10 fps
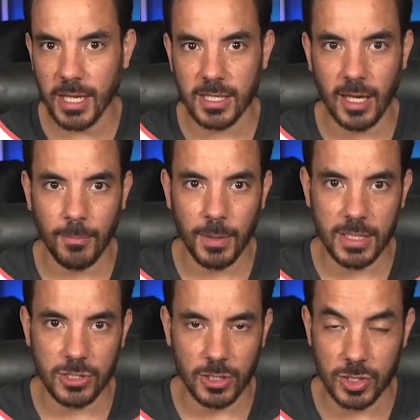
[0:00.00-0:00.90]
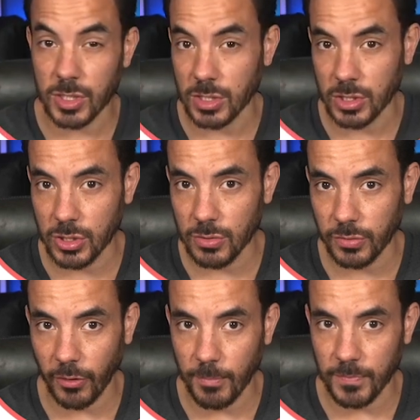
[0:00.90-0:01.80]
main campaign structures to choose
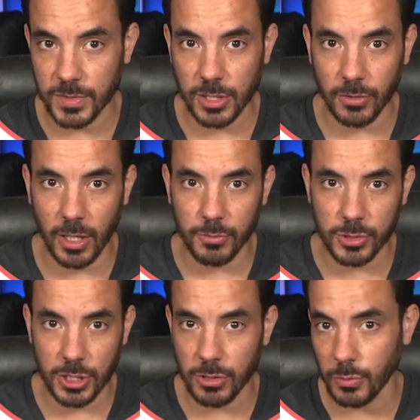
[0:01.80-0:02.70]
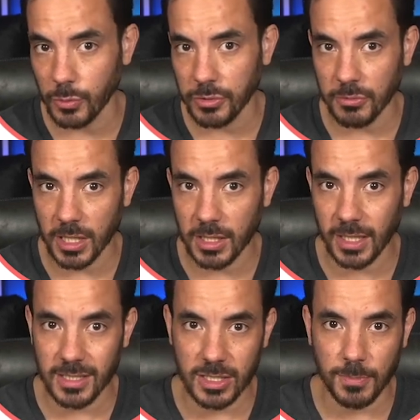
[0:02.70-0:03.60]
from, so I will show you all three
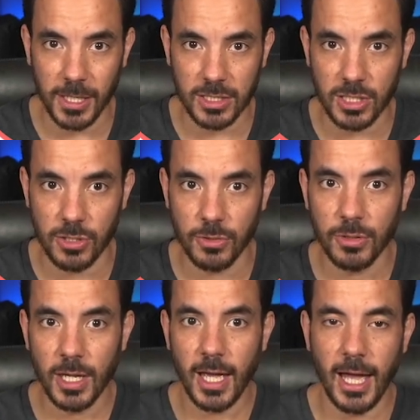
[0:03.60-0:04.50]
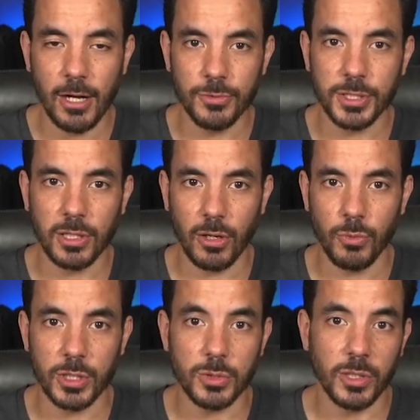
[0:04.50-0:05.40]
and explain to you how to know
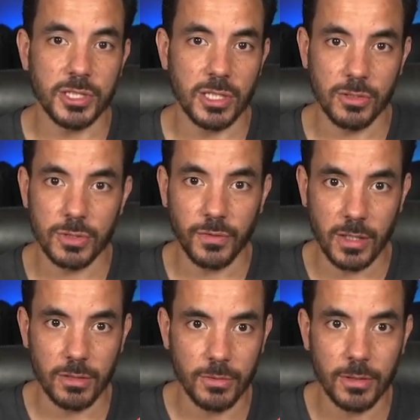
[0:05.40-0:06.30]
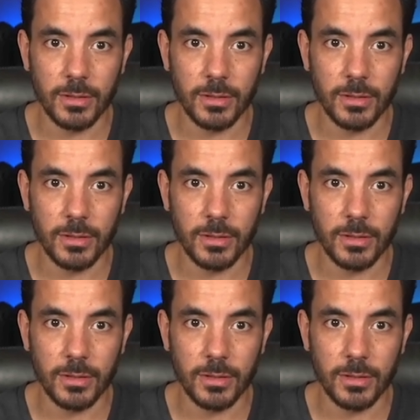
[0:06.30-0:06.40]
which one to use for you.